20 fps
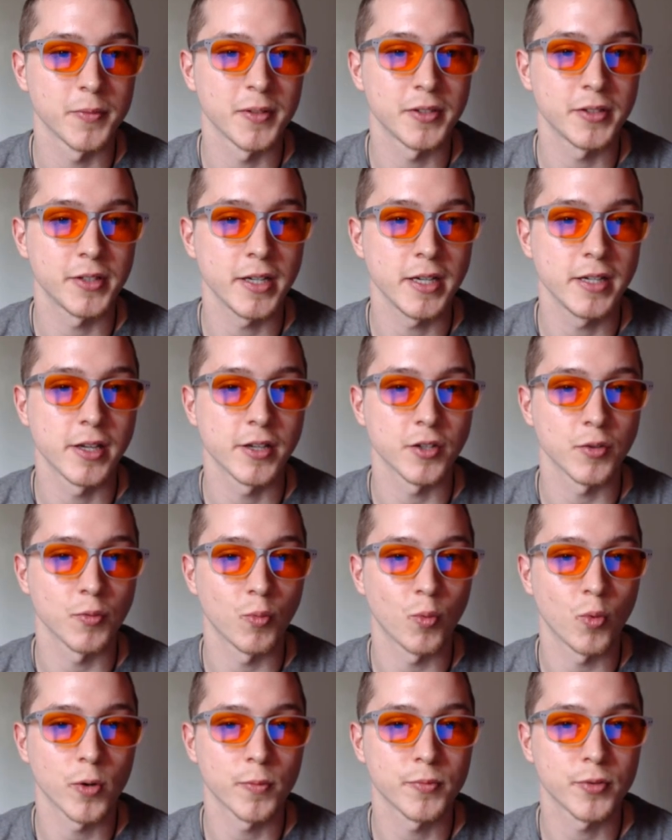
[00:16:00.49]
from the seeds has a
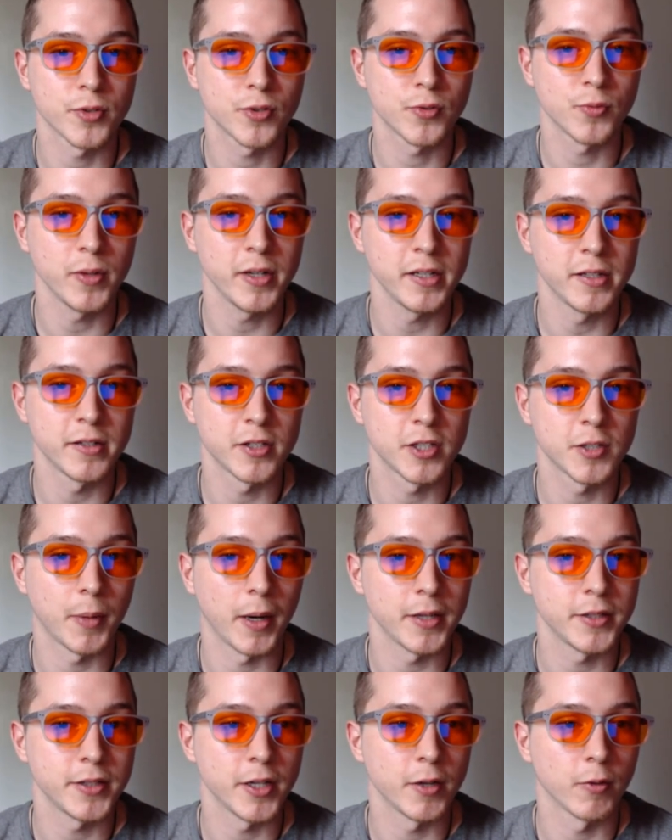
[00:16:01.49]
warm, sweet,
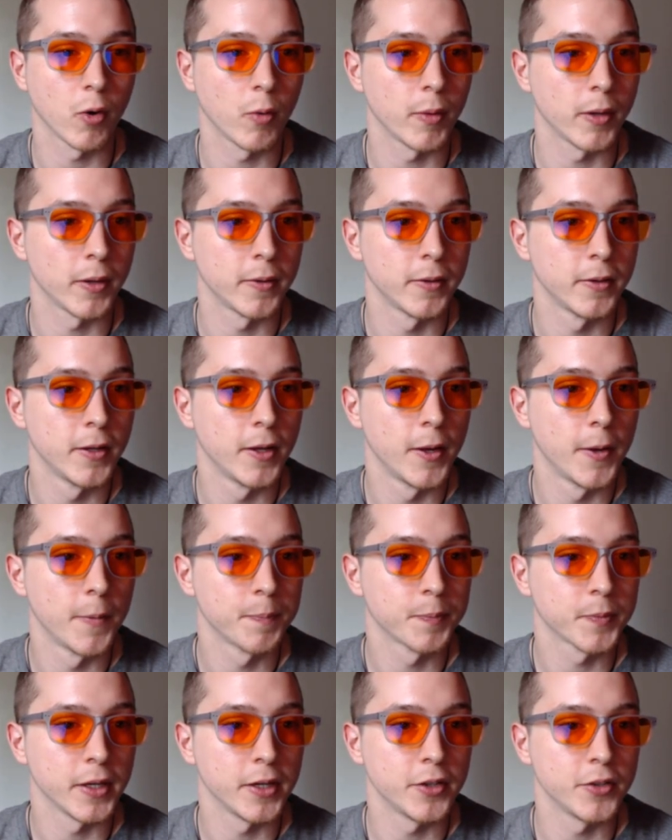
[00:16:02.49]
spicy aroma.
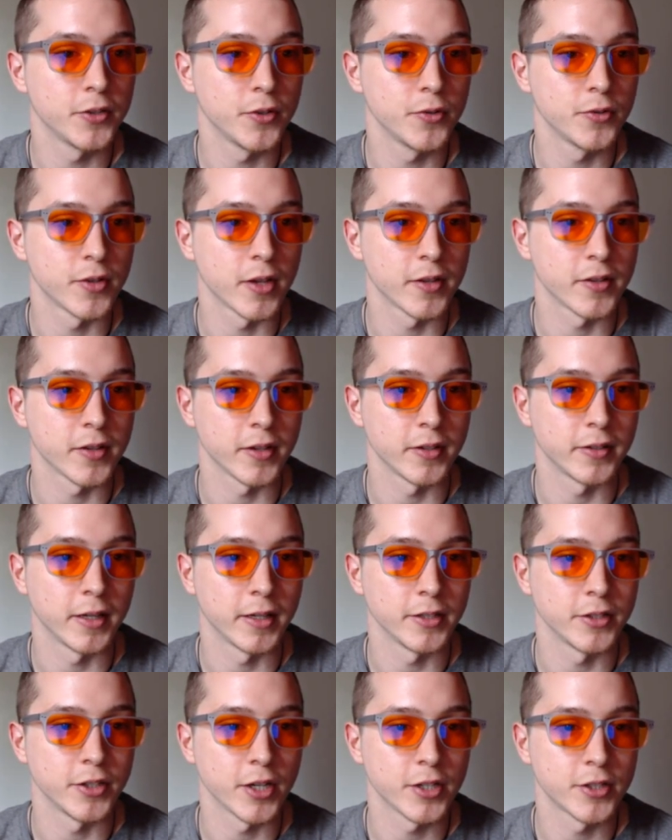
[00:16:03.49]
It is used as a
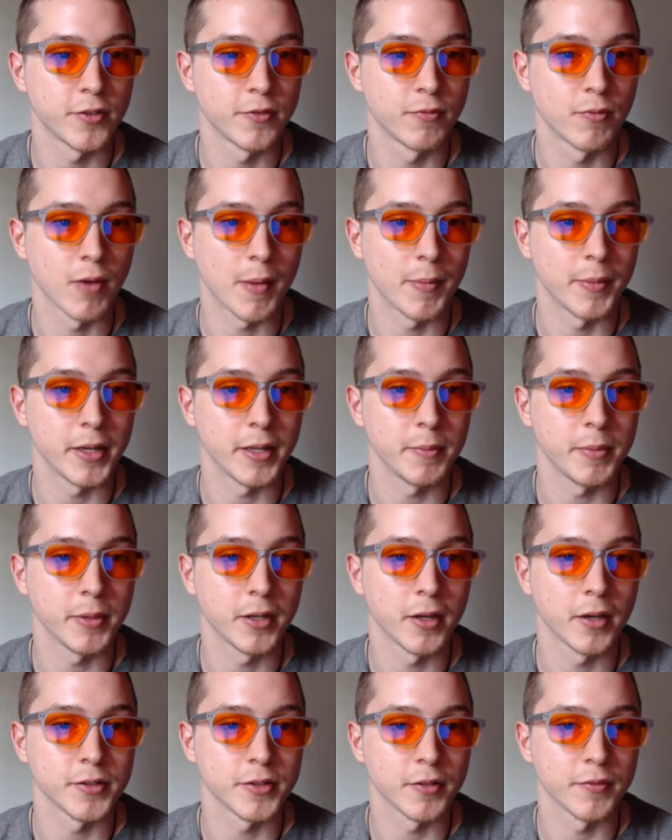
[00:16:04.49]
digestive remedy
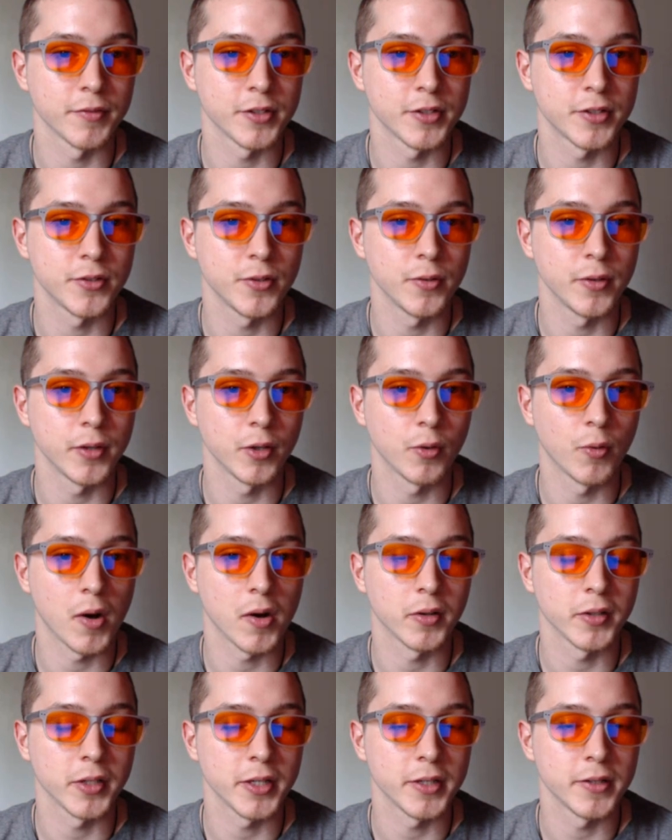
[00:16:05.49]
because of its soothing
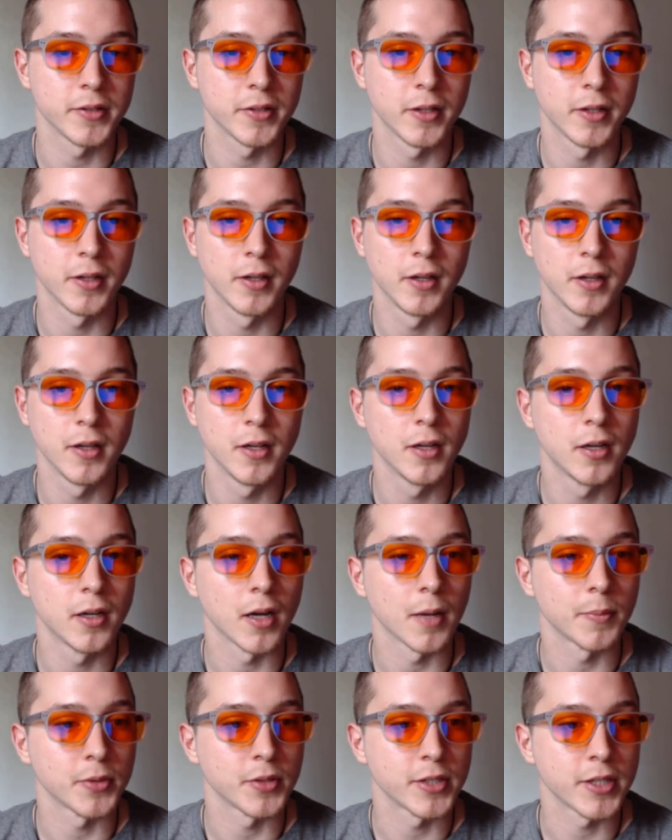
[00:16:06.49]
qualities.
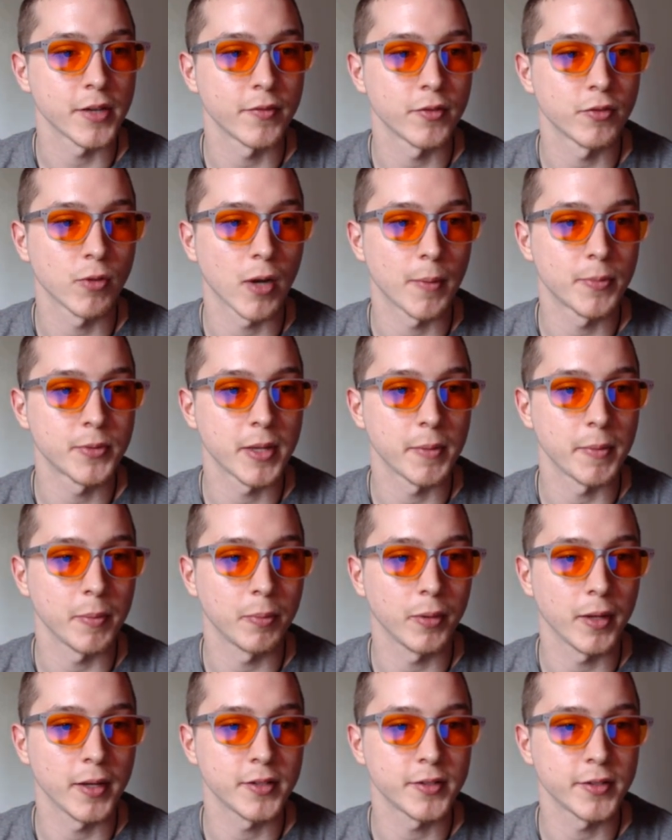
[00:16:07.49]
Up to 7 drops can be
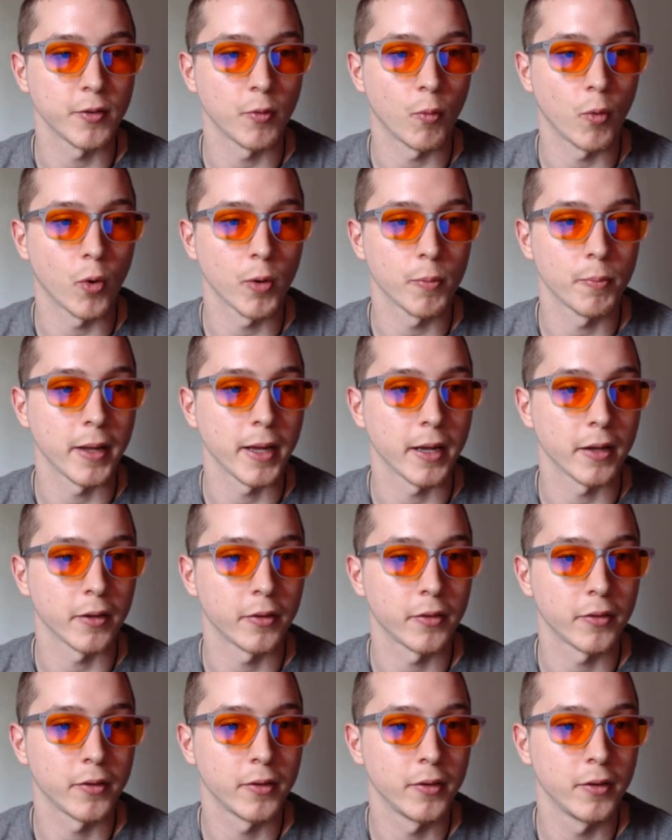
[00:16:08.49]
placed in a warm bath.